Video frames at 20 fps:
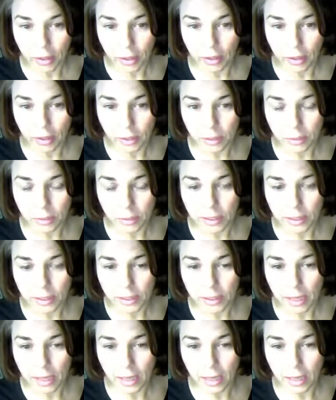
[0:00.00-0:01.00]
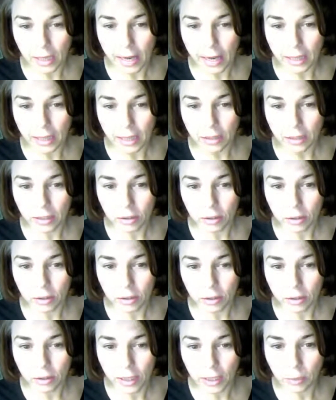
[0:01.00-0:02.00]
This one says I like
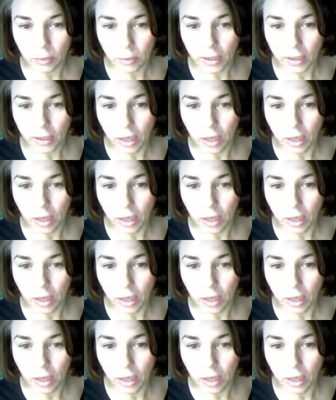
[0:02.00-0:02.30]
liquid